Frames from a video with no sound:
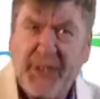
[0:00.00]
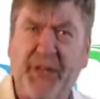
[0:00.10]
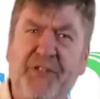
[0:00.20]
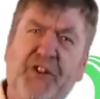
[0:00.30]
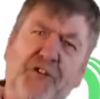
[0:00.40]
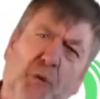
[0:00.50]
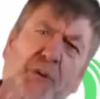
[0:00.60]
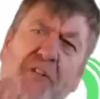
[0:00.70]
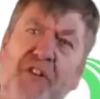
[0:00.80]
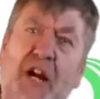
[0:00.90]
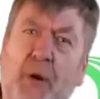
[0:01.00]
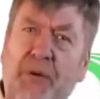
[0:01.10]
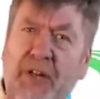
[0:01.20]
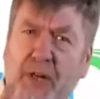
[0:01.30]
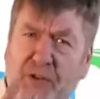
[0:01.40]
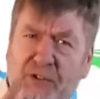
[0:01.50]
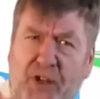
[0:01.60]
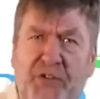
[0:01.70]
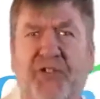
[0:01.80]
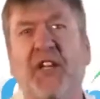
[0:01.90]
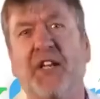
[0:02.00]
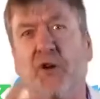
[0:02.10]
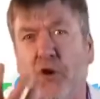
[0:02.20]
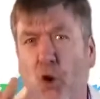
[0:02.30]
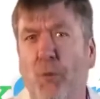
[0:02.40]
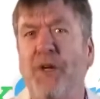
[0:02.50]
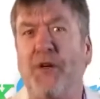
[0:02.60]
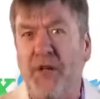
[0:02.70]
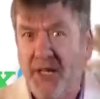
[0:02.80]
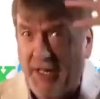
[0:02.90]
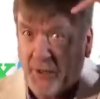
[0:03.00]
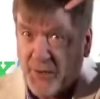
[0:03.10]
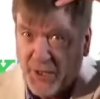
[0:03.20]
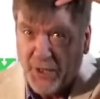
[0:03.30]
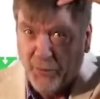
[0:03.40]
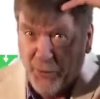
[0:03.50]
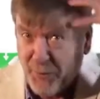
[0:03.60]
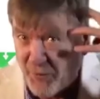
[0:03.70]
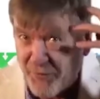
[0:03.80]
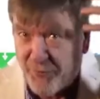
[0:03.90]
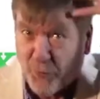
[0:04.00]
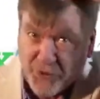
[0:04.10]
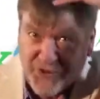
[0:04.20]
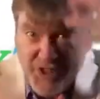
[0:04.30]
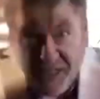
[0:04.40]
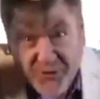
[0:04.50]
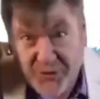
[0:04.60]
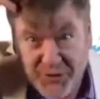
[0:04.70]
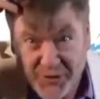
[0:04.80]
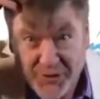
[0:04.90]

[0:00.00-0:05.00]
If you don't have the outer hair cells, it's like you're combing your hair with about 4 teeth.